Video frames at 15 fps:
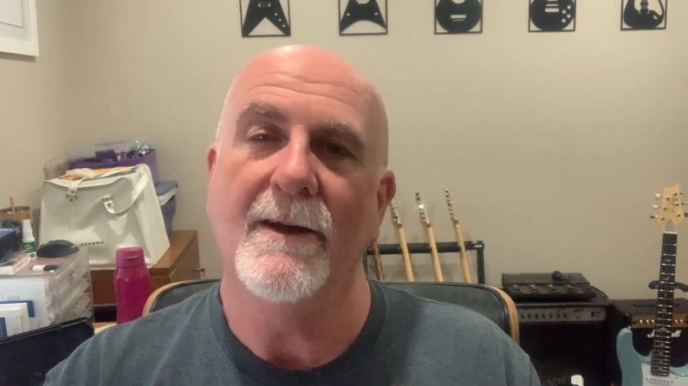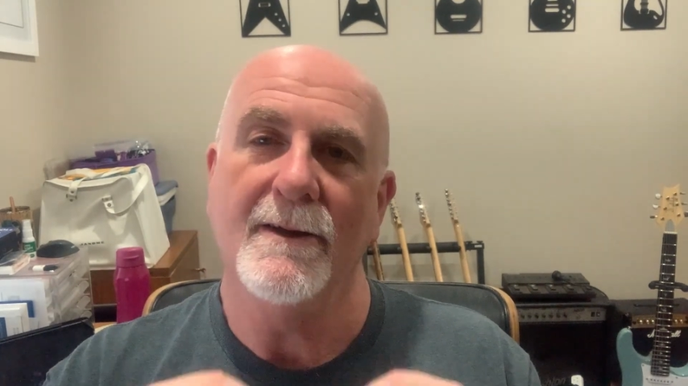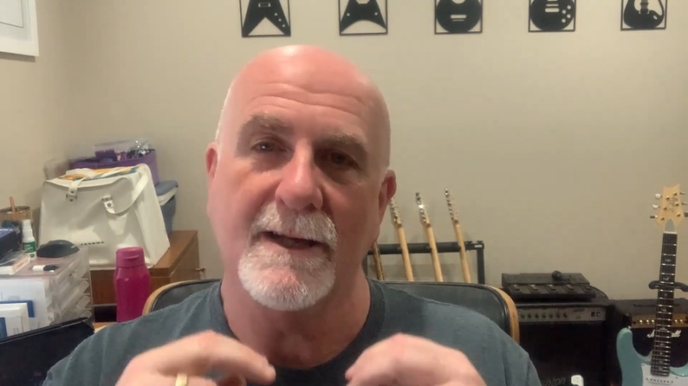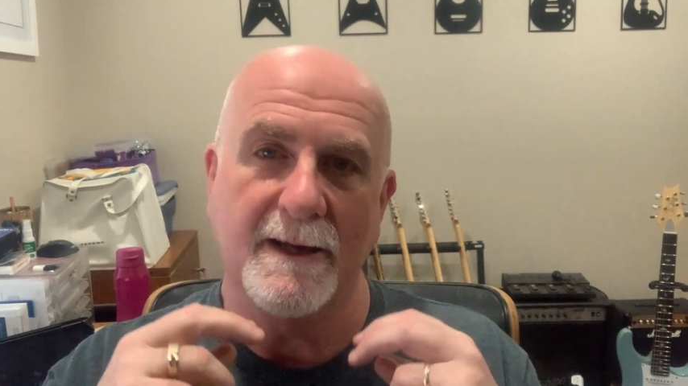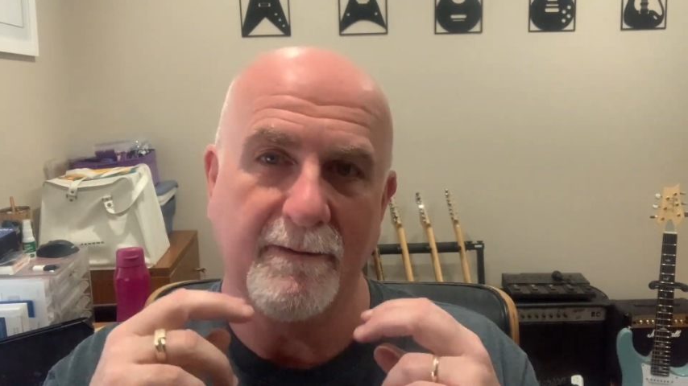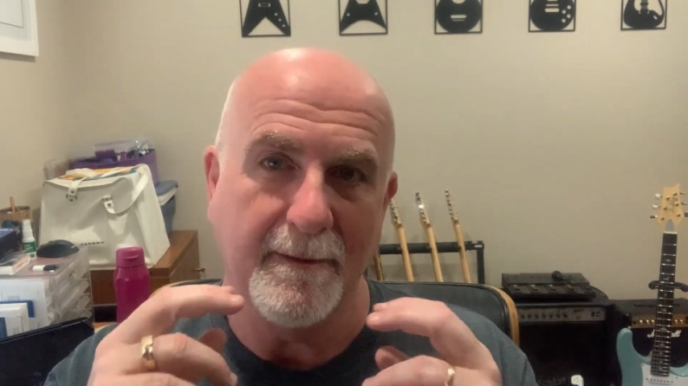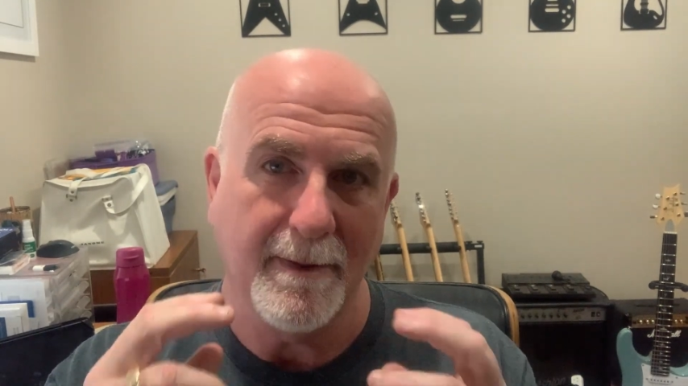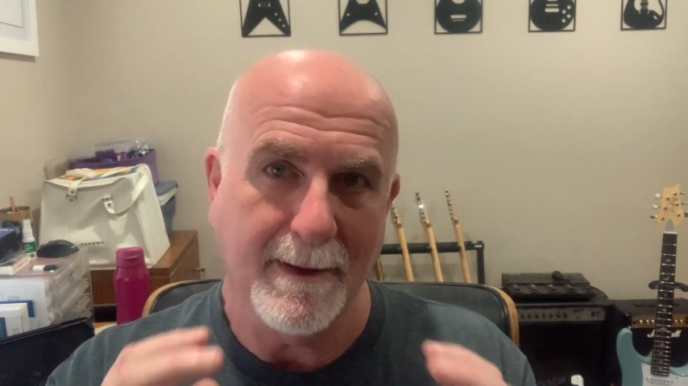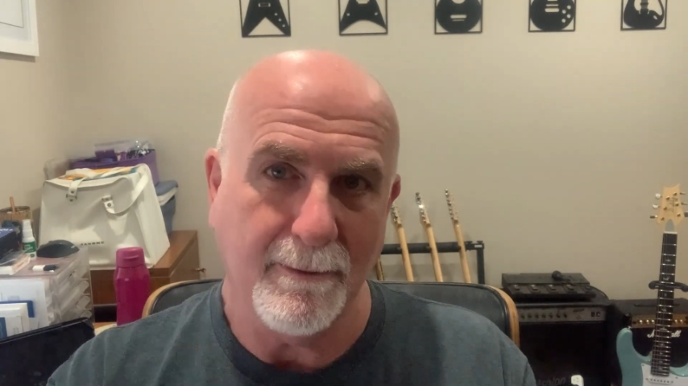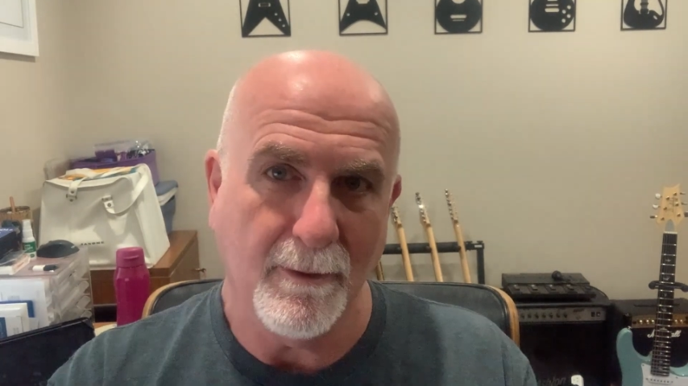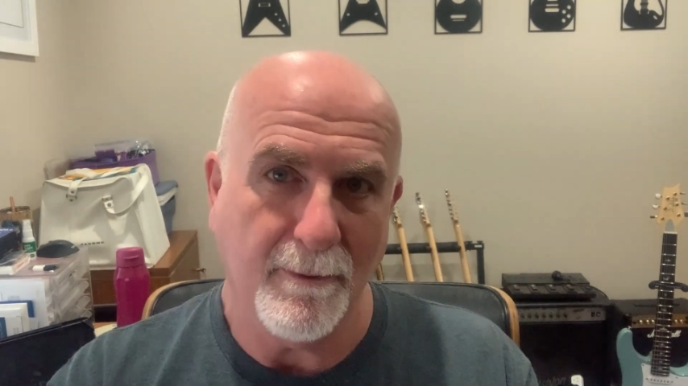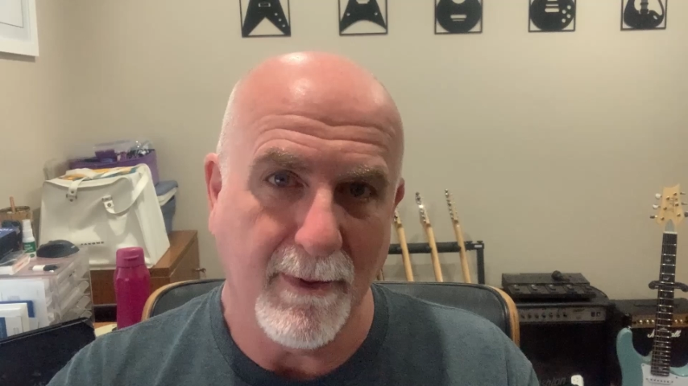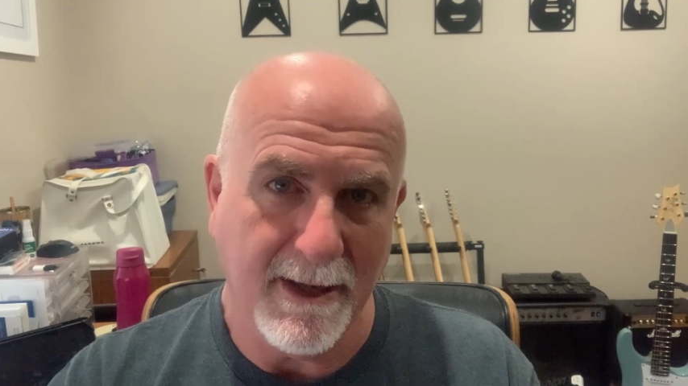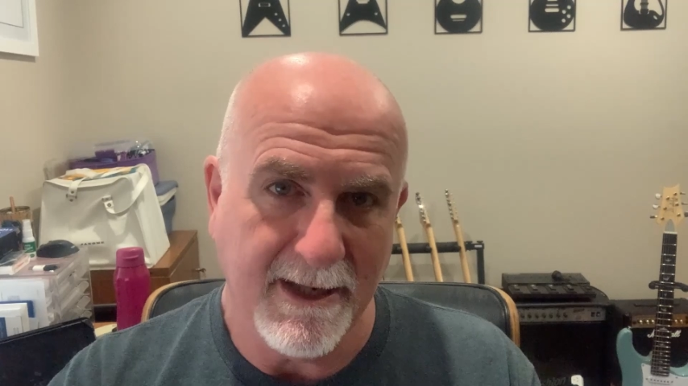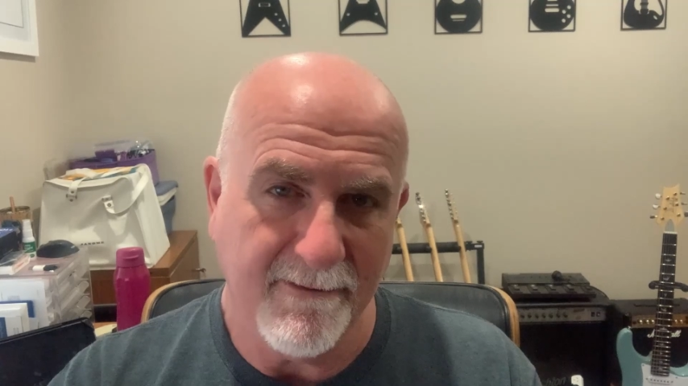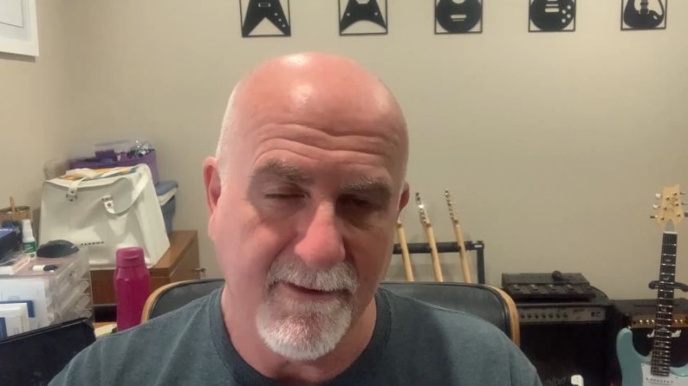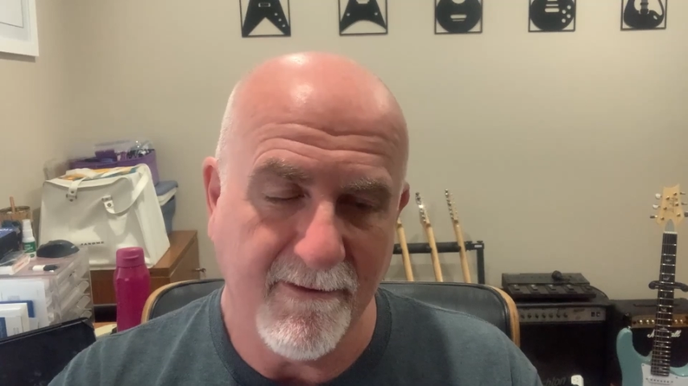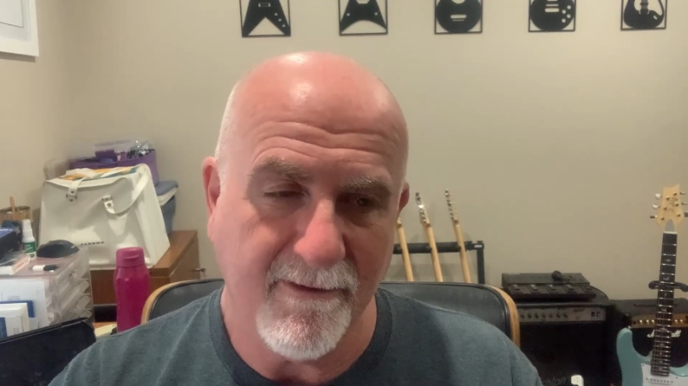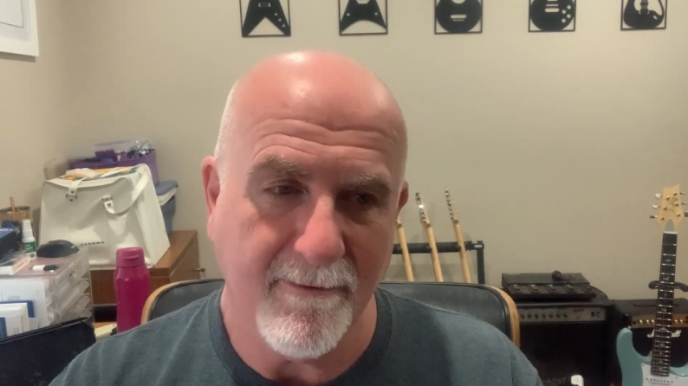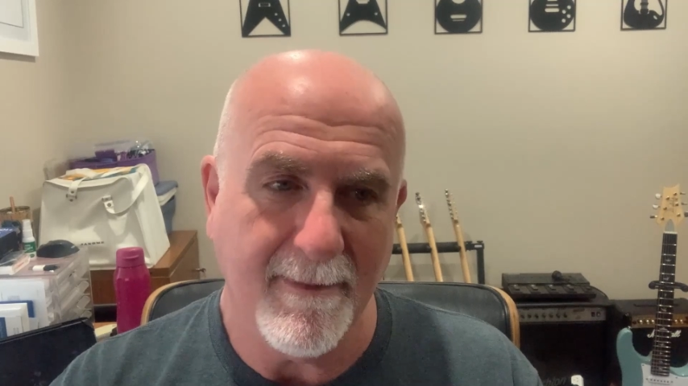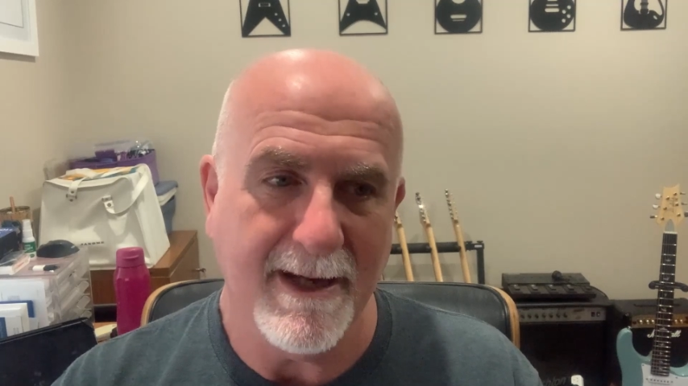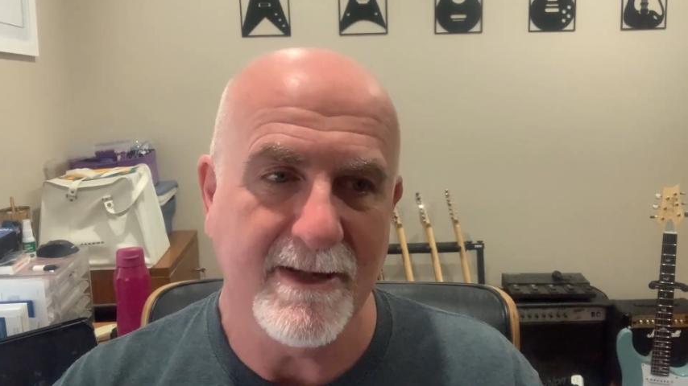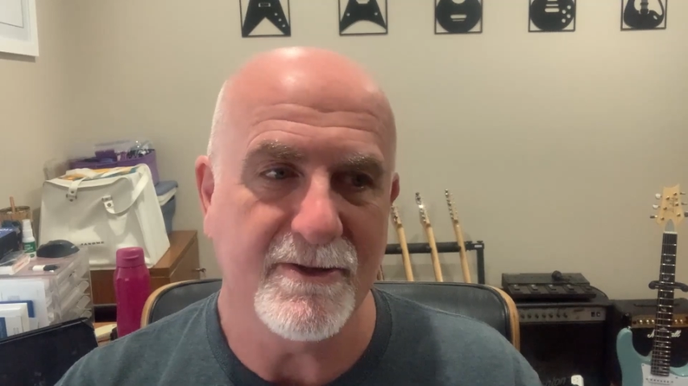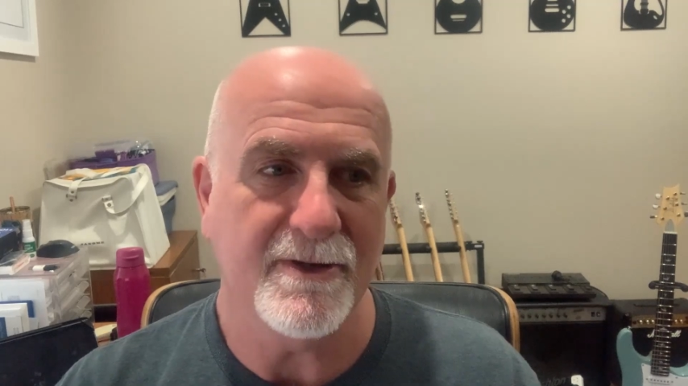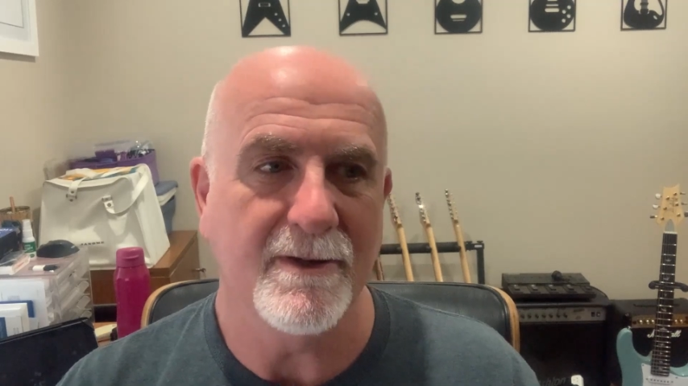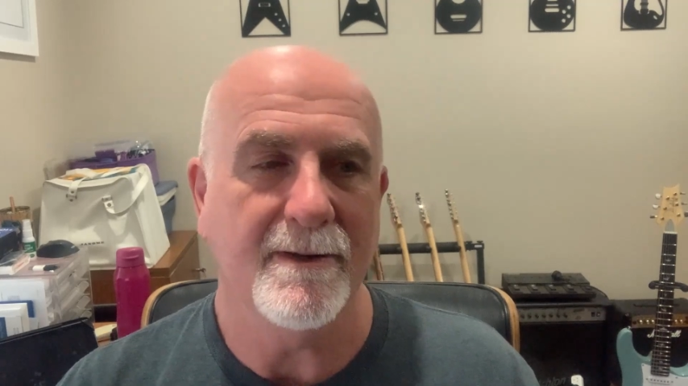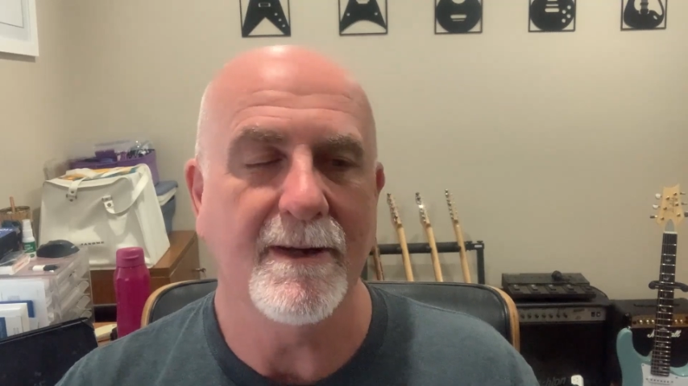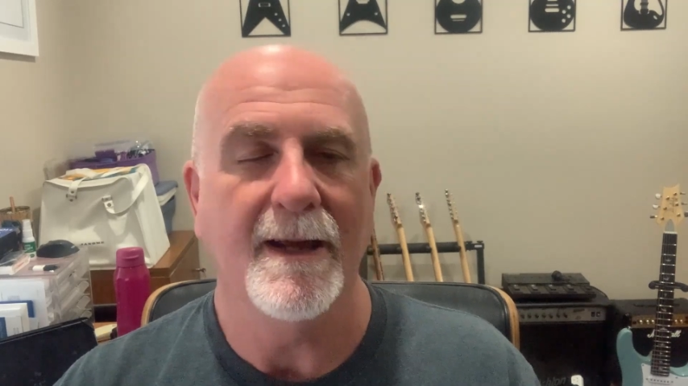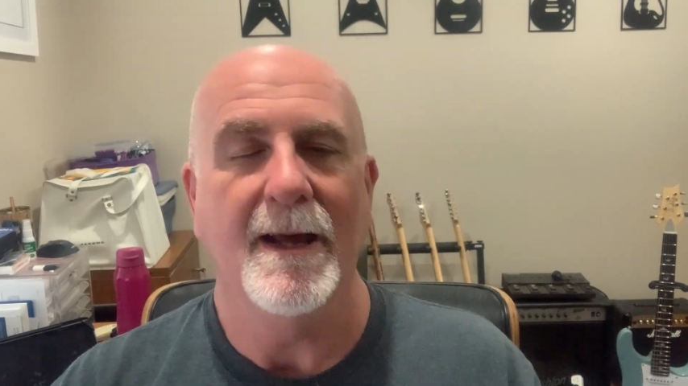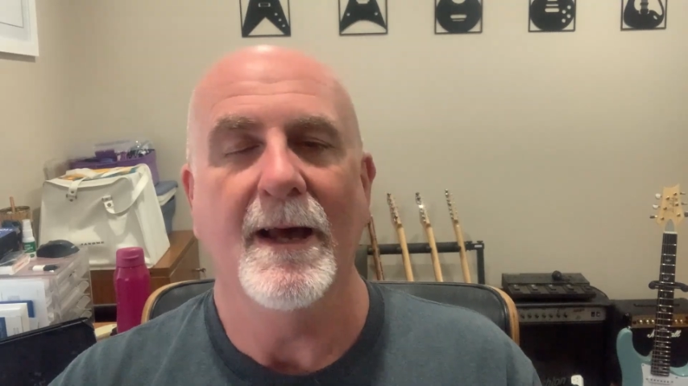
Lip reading: giving people plenty of information,